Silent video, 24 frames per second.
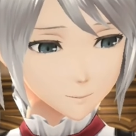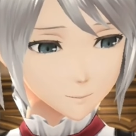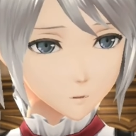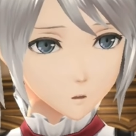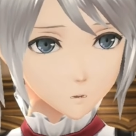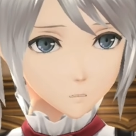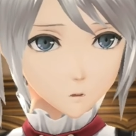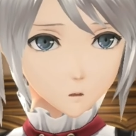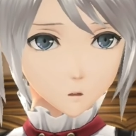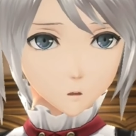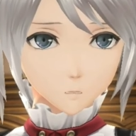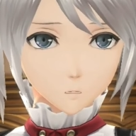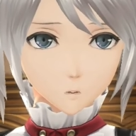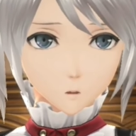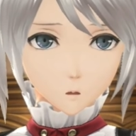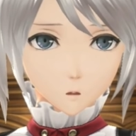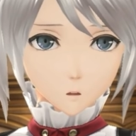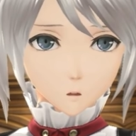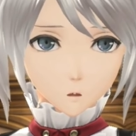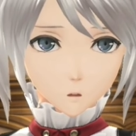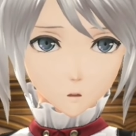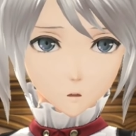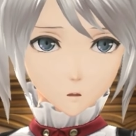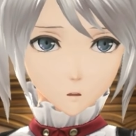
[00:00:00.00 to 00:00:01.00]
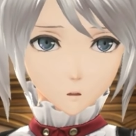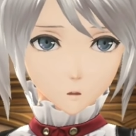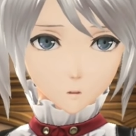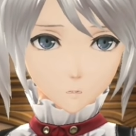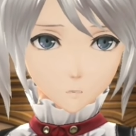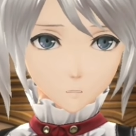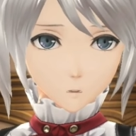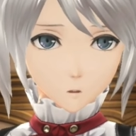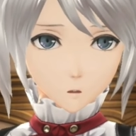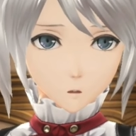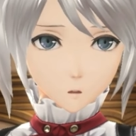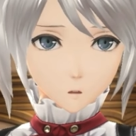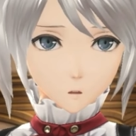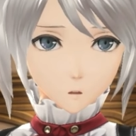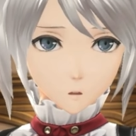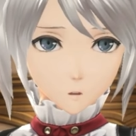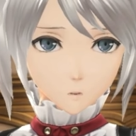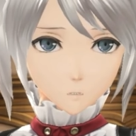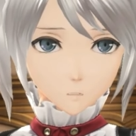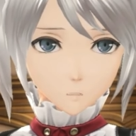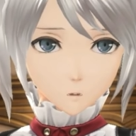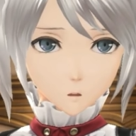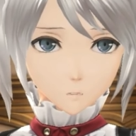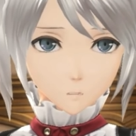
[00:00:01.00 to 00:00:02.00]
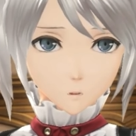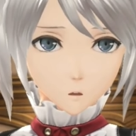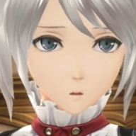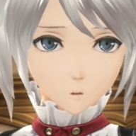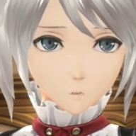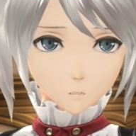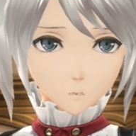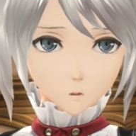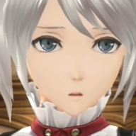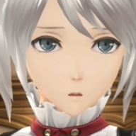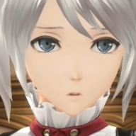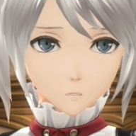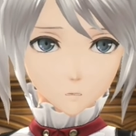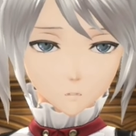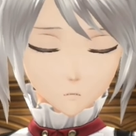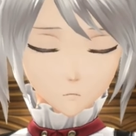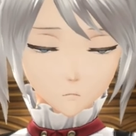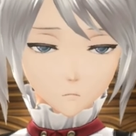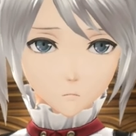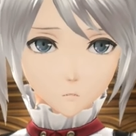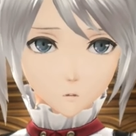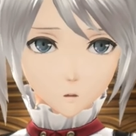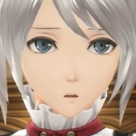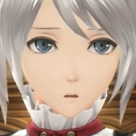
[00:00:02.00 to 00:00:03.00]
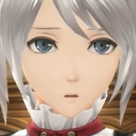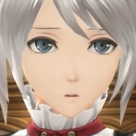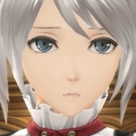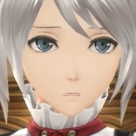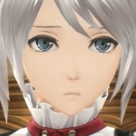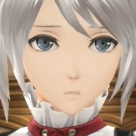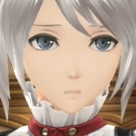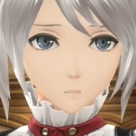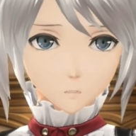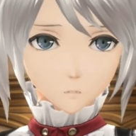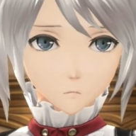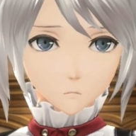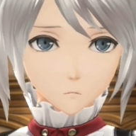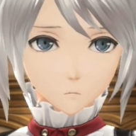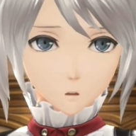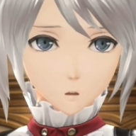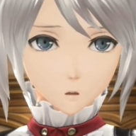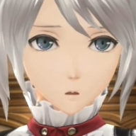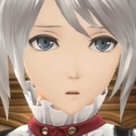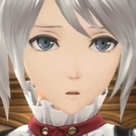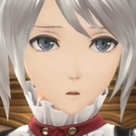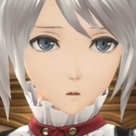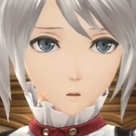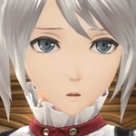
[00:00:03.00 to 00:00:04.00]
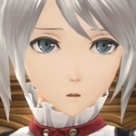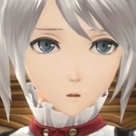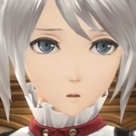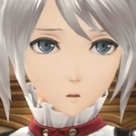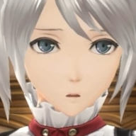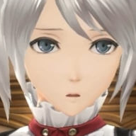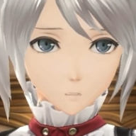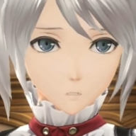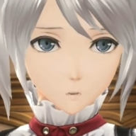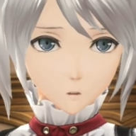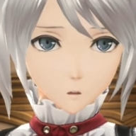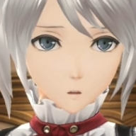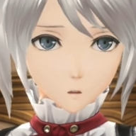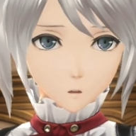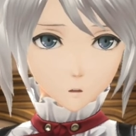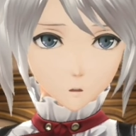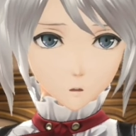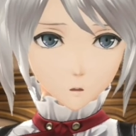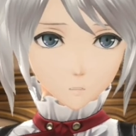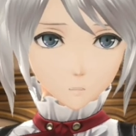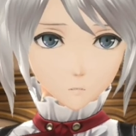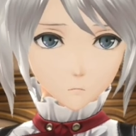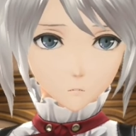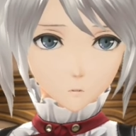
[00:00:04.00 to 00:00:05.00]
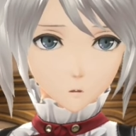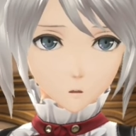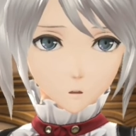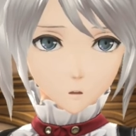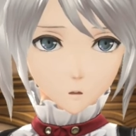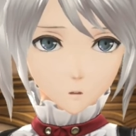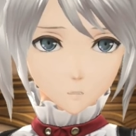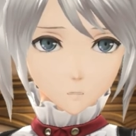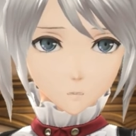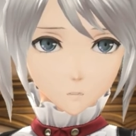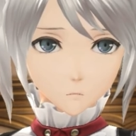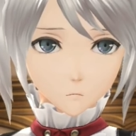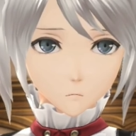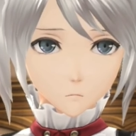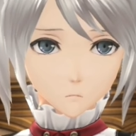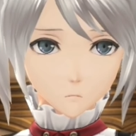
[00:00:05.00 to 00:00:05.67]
I can hardly wait to begin new testing. I... I don't want to be a bother, but...